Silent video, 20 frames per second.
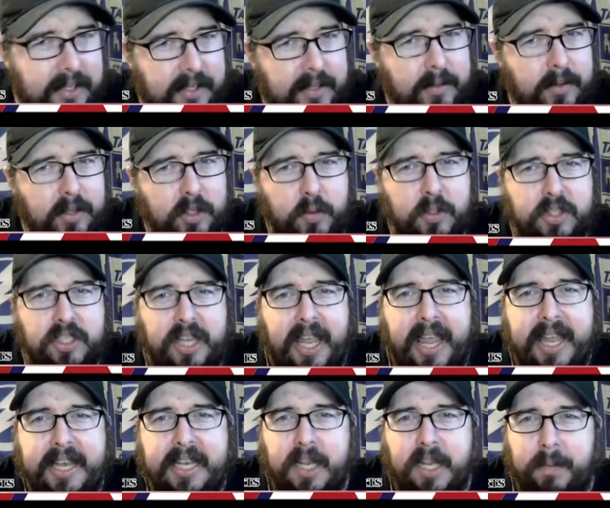this was
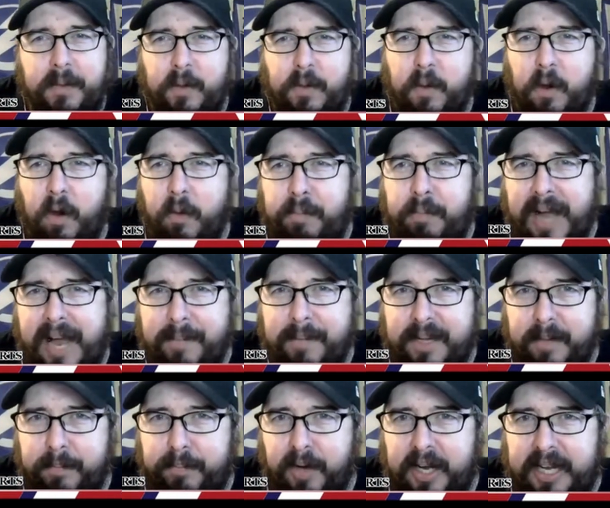an NWO
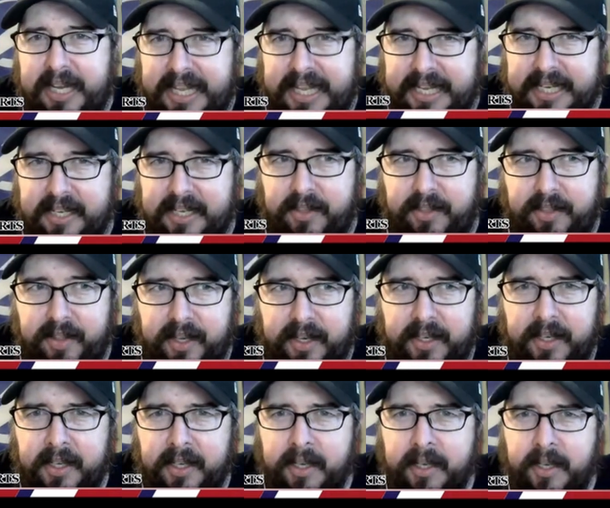Bobby the Brain Heenan
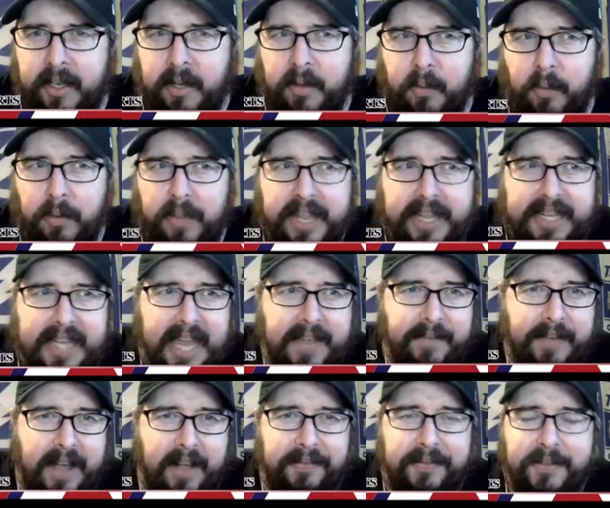thing, where they
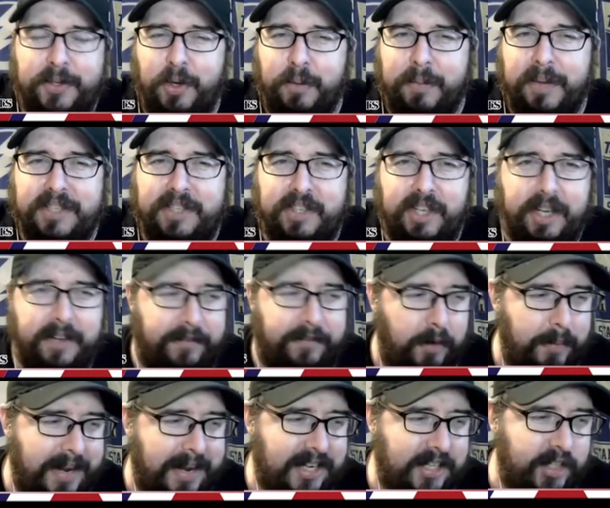gave out too much
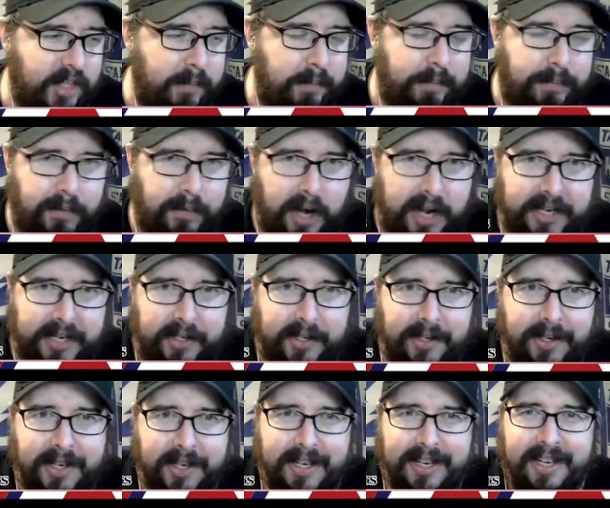information
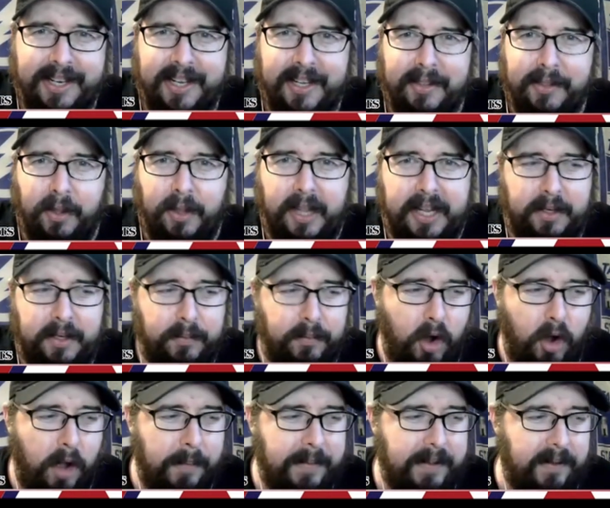prior. They're like
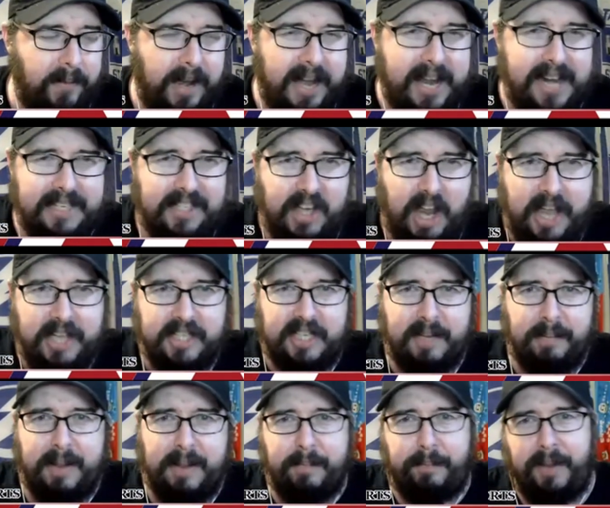Roman Reigns
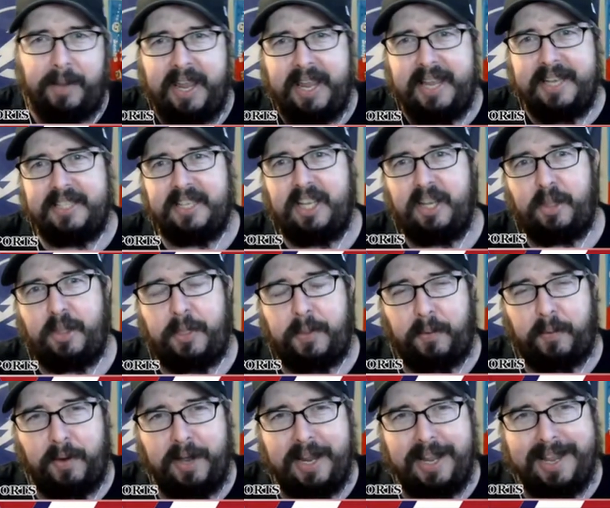hasn't been pinned in
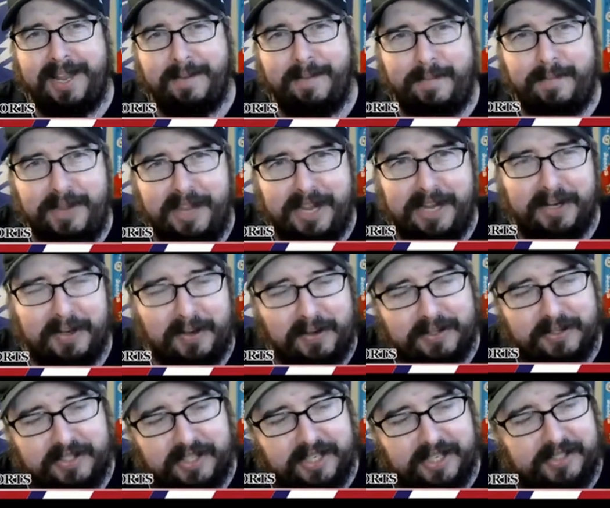three
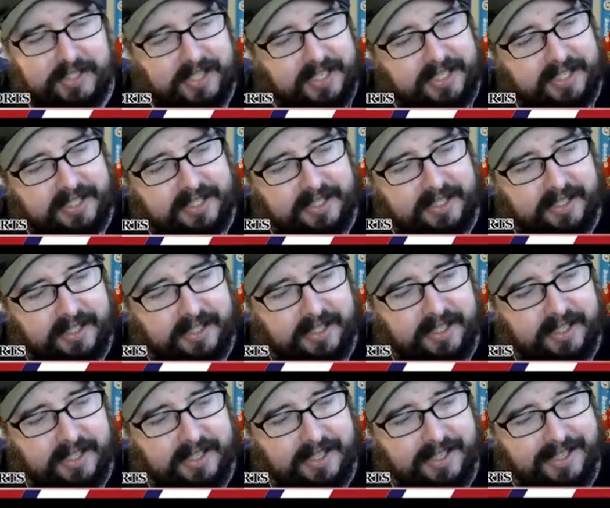years. I was like,
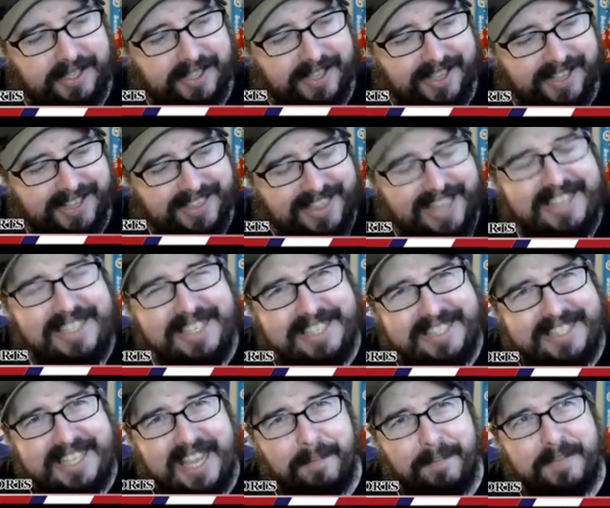they
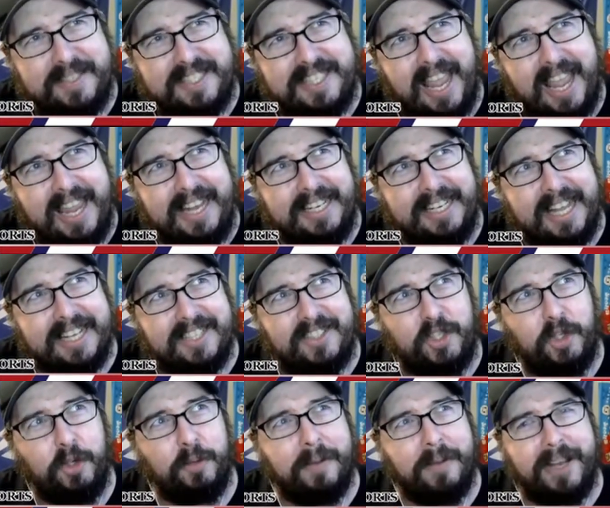just kept saying that
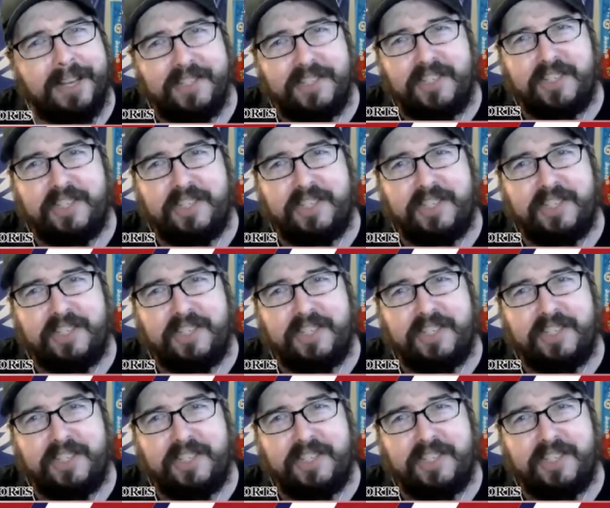too Why'd much. Why'd you